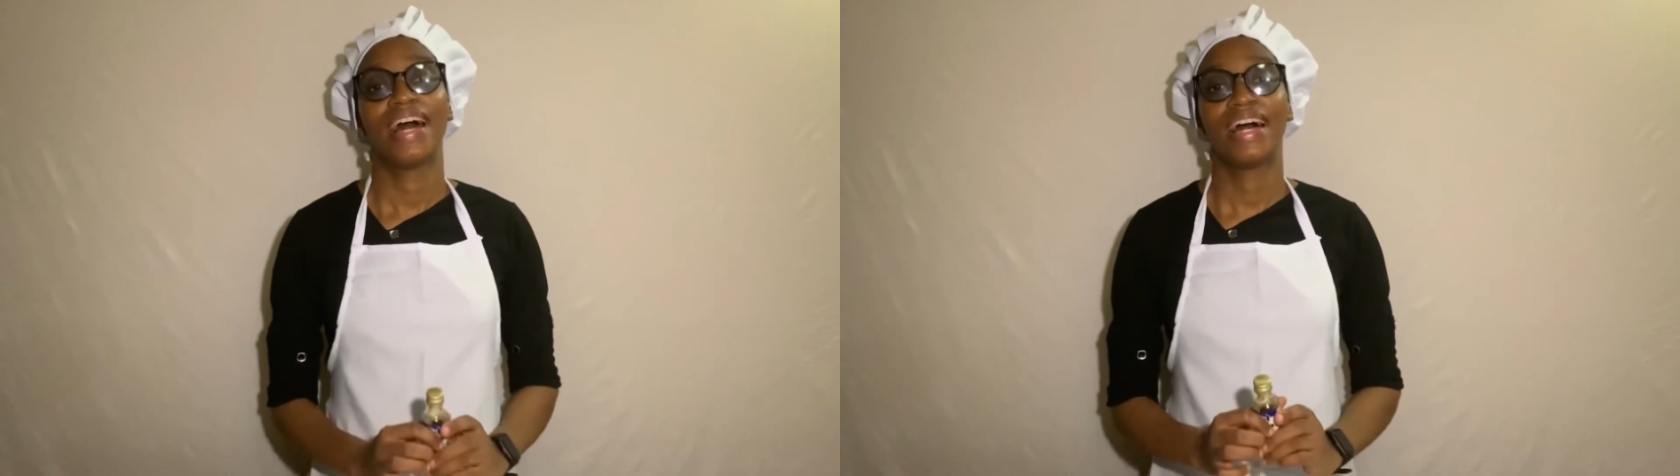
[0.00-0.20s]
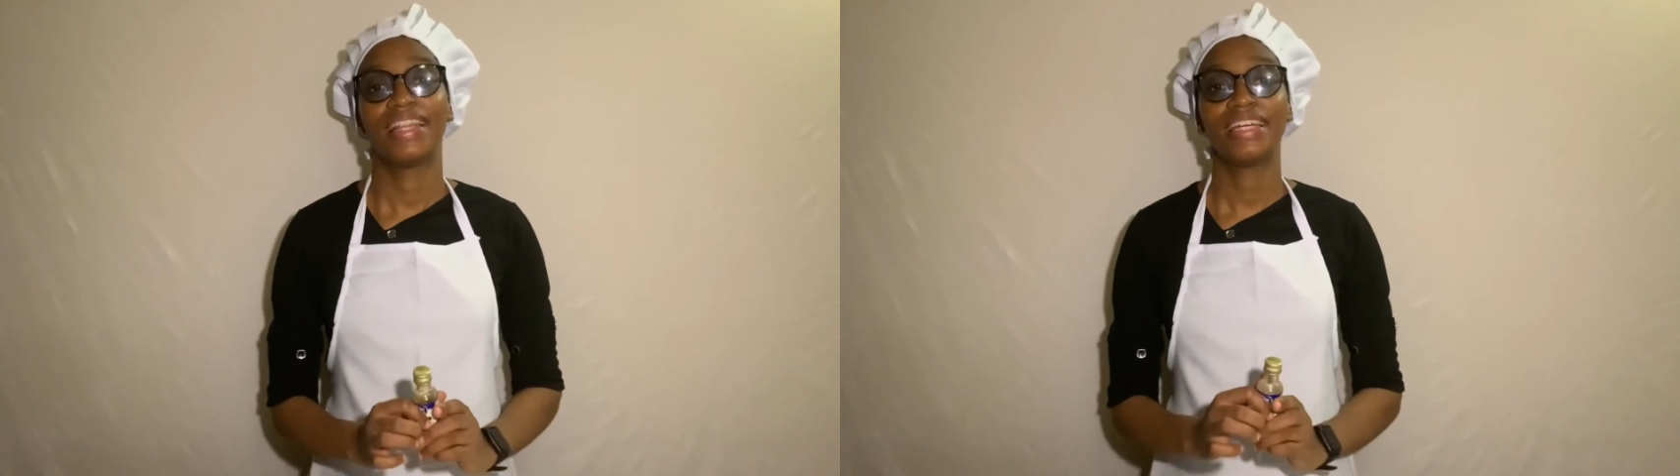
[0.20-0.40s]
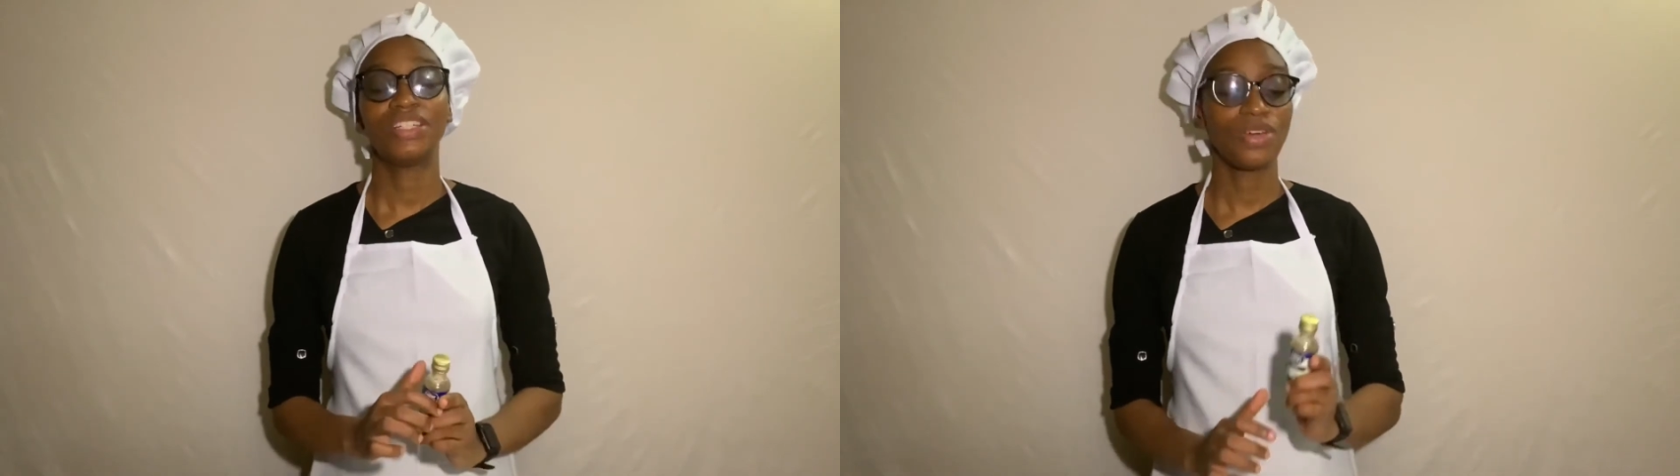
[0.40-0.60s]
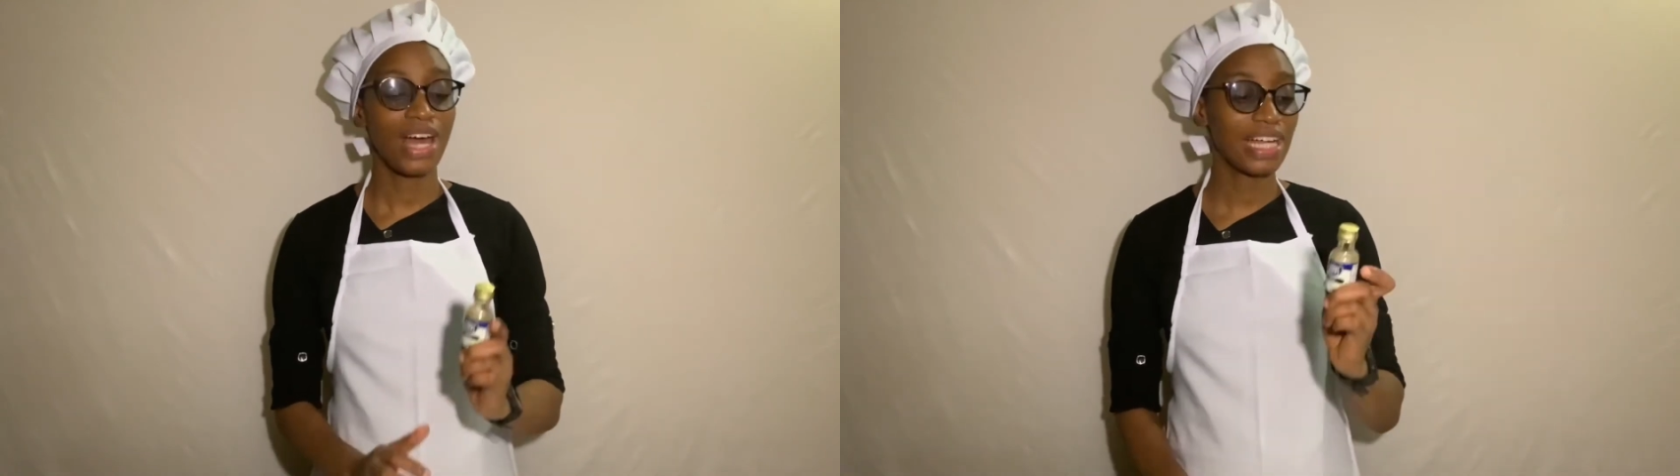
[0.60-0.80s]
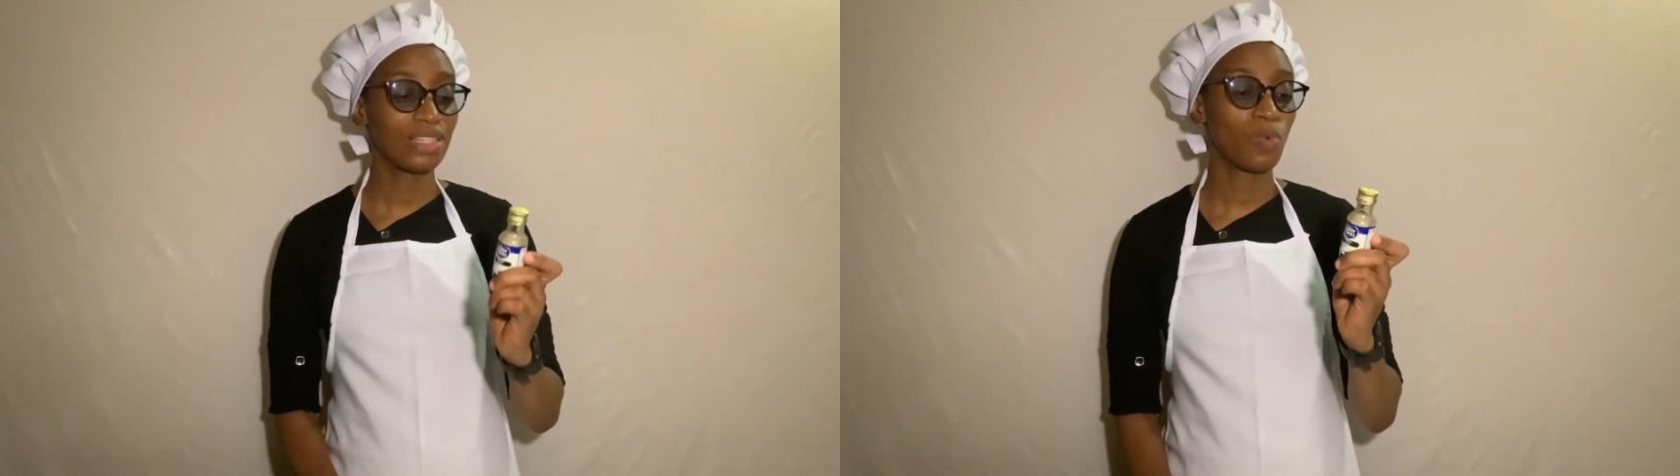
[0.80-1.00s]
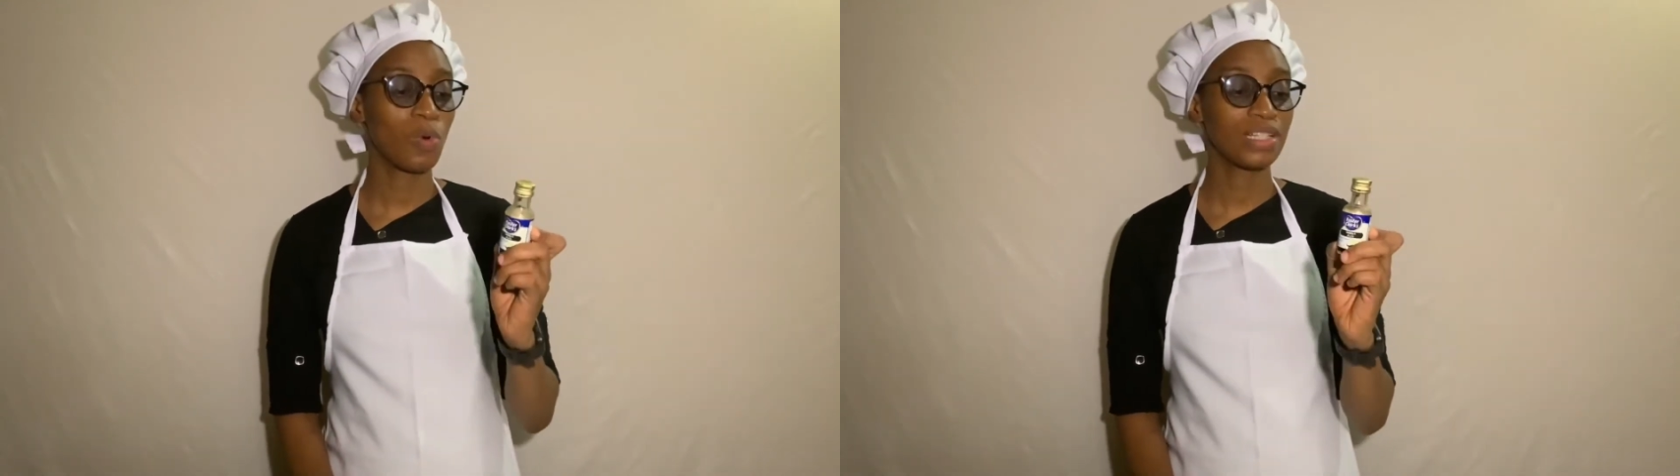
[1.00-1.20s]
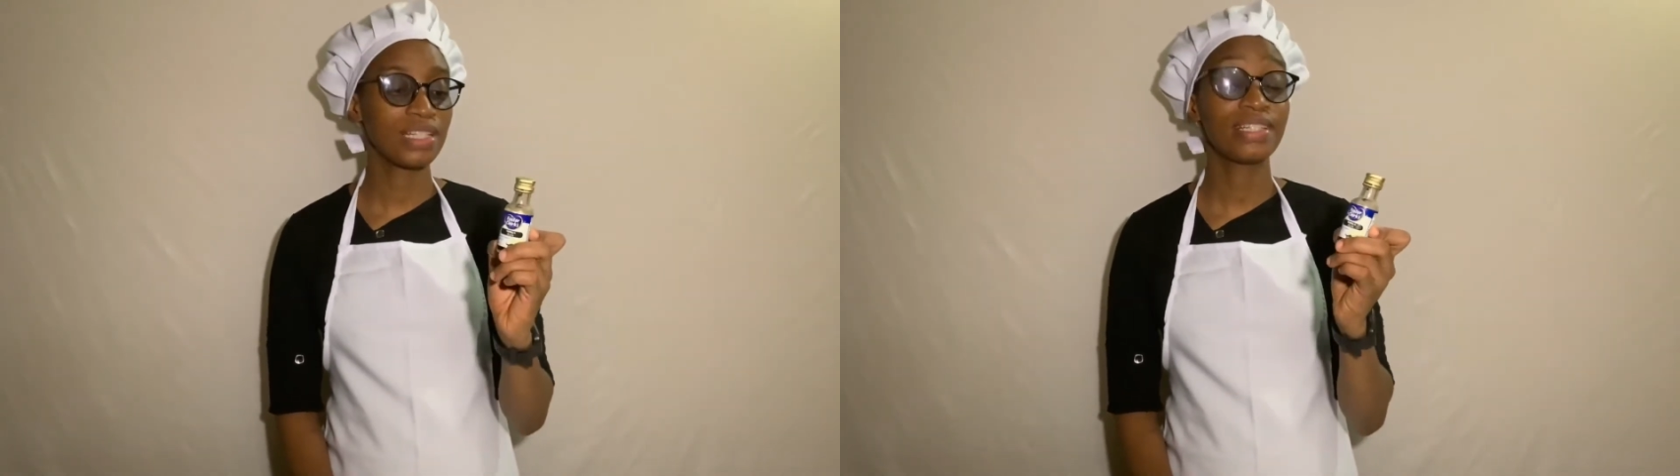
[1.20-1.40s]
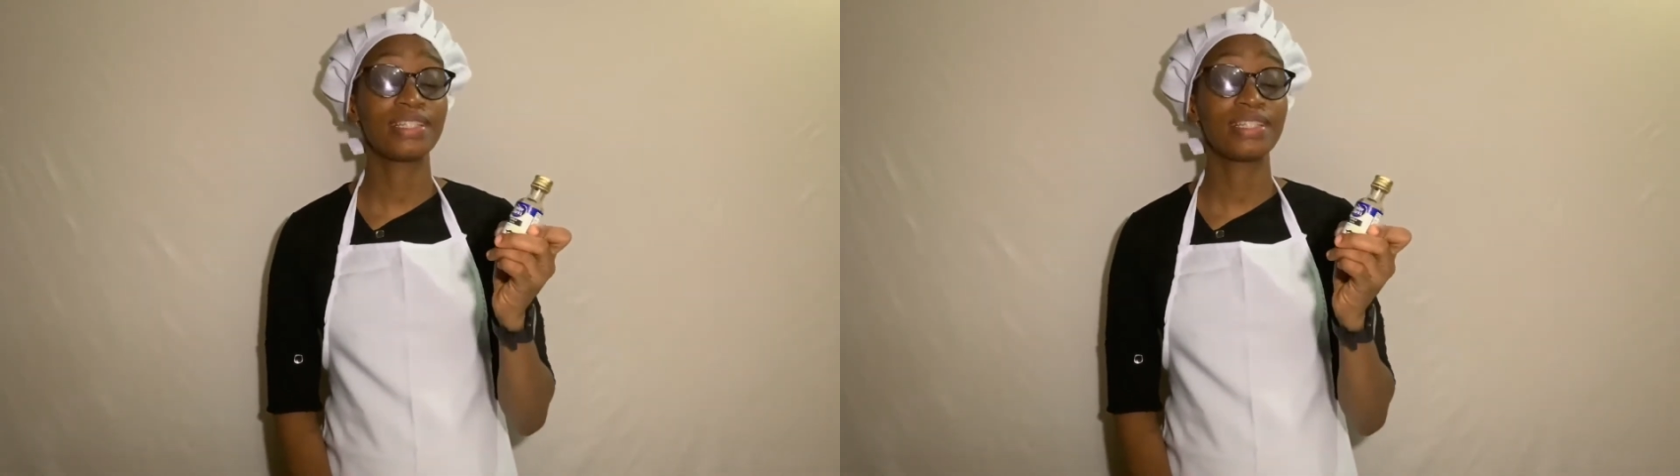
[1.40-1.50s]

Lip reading: and then you add 1